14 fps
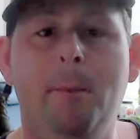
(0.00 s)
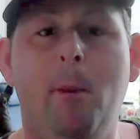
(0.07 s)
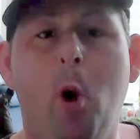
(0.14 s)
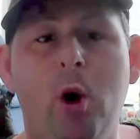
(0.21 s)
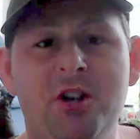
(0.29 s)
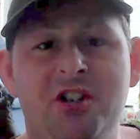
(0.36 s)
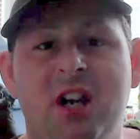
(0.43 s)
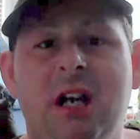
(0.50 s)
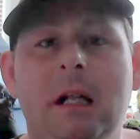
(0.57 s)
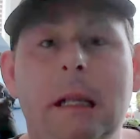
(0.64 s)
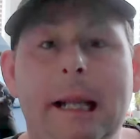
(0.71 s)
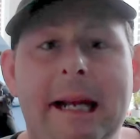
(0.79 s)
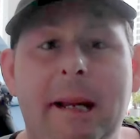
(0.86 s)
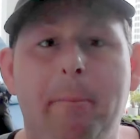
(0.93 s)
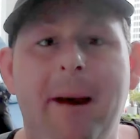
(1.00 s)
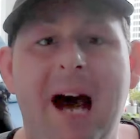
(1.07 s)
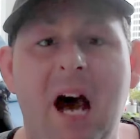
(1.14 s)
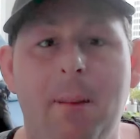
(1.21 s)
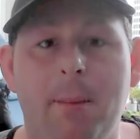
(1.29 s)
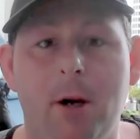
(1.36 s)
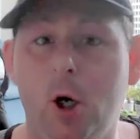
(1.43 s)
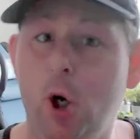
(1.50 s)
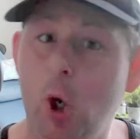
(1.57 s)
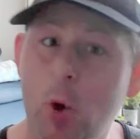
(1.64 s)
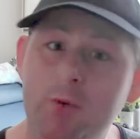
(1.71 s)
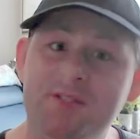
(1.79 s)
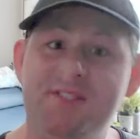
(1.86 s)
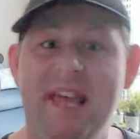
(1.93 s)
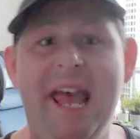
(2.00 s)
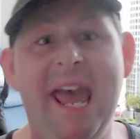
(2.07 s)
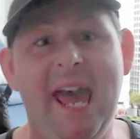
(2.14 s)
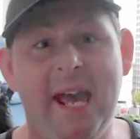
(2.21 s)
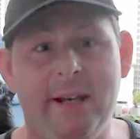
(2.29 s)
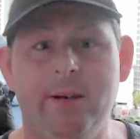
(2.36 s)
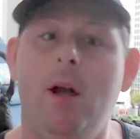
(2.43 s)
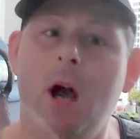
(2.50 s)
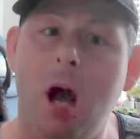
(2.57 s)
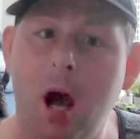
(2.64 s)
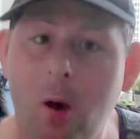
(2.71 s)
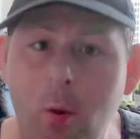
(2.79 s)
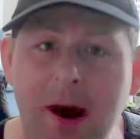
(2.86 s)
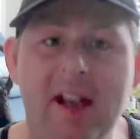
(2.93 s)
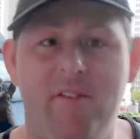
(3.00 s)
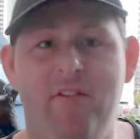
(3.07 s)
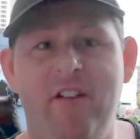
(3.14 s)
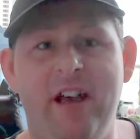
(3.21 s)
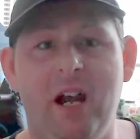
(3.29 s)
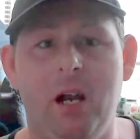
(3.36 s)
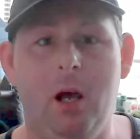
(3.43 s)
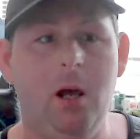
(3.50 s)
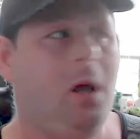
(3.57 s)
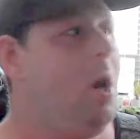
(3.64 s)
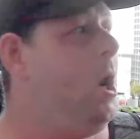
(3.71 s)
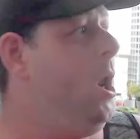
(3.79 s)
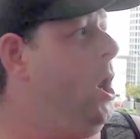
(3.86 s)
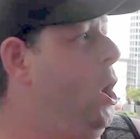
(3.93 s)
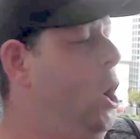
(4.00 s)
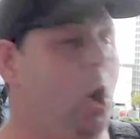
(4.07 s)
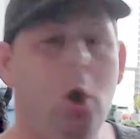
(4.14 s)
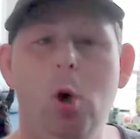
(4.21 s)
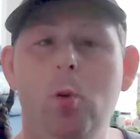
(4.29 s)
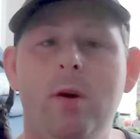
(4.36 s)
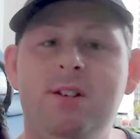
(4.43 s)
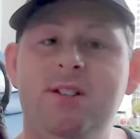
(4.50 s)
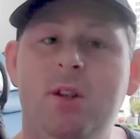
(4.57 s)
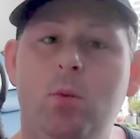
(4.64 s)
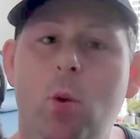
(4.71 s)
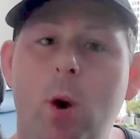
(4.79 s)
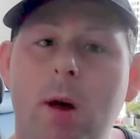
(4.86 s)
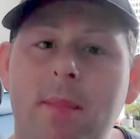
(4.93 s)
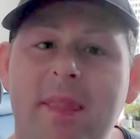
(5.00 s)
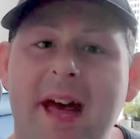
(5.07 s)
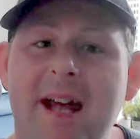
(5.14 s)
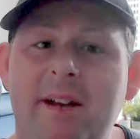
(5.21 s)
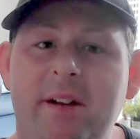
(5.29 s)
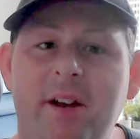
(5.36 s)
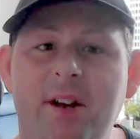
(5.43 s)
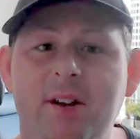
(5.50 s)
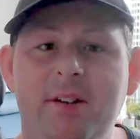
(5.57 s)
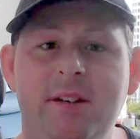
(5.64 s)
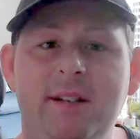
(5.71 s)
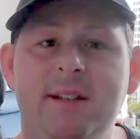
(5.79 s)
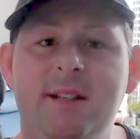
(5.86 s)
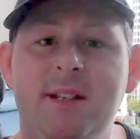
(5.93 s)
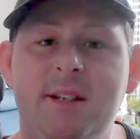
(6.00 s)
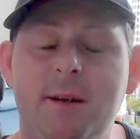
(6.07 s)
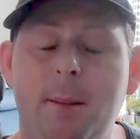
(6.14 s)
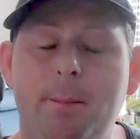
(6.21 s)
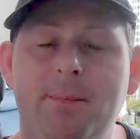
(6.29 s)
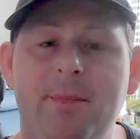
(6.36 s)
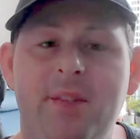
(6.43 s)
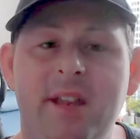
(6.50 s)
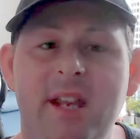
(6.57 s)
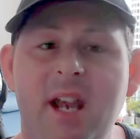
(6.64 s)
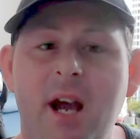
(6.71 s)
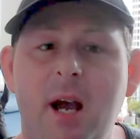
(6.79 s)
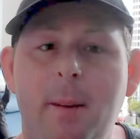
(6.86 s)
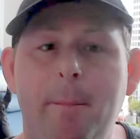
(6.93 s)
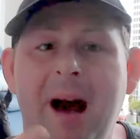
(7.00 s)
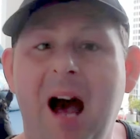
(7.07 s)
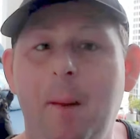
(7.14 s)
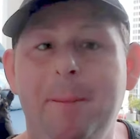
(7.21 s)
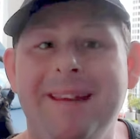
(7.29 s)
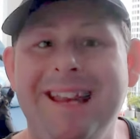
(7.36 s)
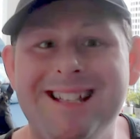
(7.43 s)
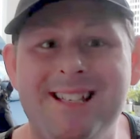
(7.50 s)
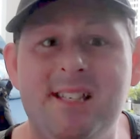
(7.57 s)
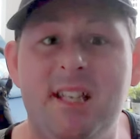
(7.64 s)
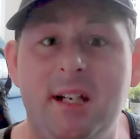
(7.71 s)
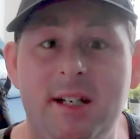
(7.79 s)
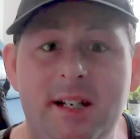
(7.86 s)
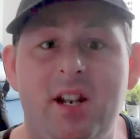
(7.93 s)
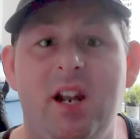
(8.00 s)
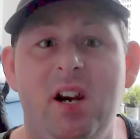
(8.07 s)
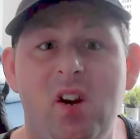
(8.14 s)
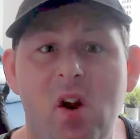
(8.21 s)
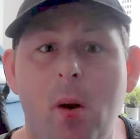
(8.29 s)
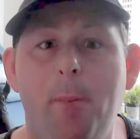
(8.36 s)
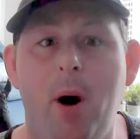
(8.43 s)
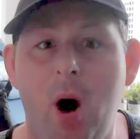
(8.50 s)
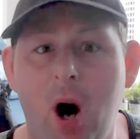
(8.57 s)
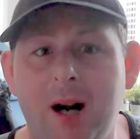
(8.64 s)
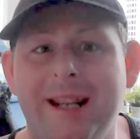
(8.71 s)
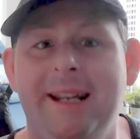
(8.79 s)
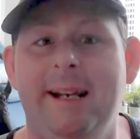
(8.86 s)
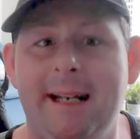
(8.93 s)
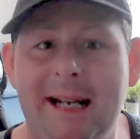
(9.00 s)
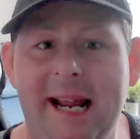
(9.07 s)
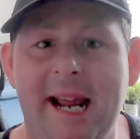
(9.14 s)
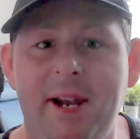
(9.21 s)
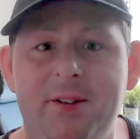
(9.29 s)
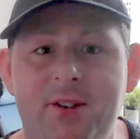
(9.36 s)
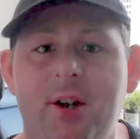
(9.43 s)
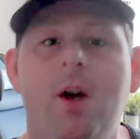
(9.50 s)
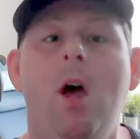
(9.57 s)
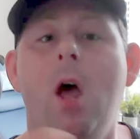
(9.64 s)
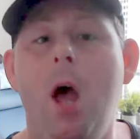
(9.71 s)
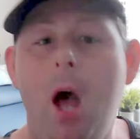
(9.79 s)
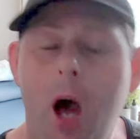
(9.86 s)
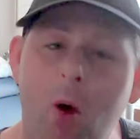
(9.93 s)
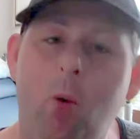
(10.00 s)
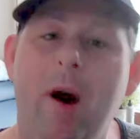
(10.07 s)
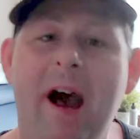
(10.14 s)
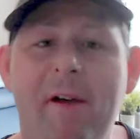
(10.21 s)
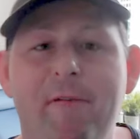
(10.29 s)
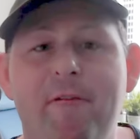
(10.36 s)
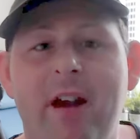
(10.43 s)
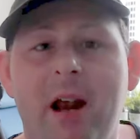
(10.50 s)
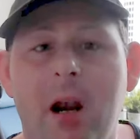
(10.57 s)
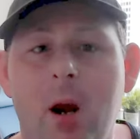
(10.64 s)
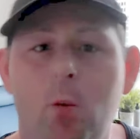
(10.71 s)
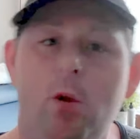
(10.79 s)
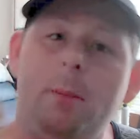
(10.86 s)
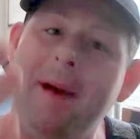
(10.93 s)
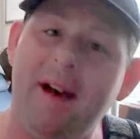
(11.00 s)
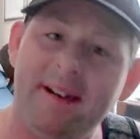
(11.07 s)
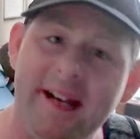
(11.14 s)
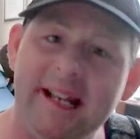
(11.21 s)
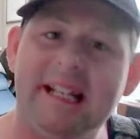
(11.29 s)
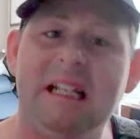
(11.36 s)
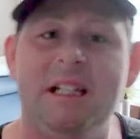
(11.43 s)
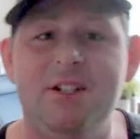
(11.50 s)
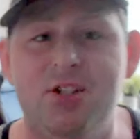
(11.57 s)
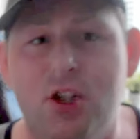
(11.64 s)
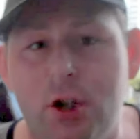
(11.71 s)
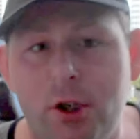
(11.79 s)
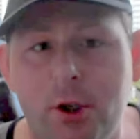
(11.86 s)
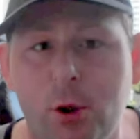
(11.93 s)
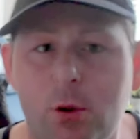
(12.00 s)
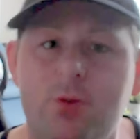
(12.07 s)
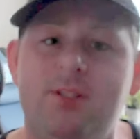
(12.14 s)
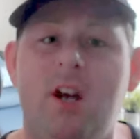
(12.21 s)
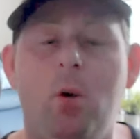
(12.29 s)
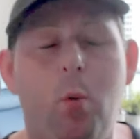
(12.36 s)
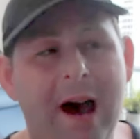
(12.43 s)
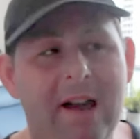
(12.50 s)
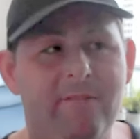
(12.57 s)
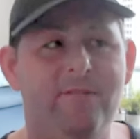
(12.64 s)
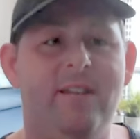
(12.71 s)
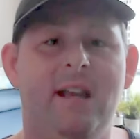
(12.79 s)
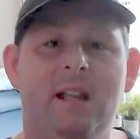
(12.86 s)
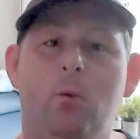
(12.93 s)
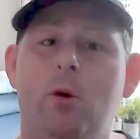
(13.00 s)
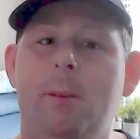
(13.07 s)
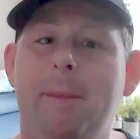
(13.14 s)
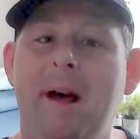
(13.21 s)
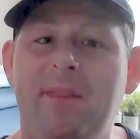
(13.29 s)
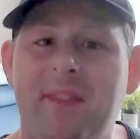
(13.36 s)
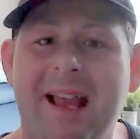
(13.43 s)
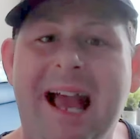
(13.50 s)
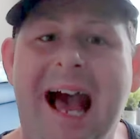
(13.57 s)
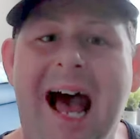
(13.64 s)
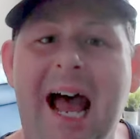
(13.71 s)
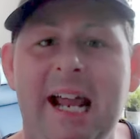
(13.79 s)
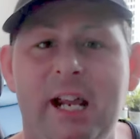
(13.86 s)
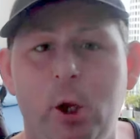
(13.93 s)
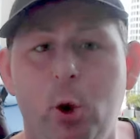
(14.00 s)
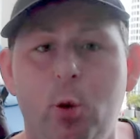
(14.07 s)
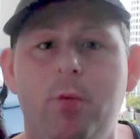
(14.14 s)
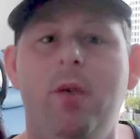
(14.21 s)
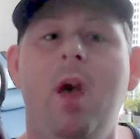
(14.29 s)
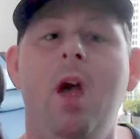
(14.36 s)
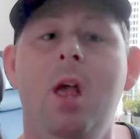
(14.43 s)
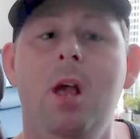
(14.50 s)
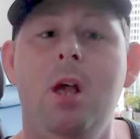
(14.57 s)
abortion clinic bomber. Who was that? A white fella. Who was the one that did the bombing in Centennial Park in Atlanta? A white fella. What about Nicholas Cruz? A white fella. What about the guy who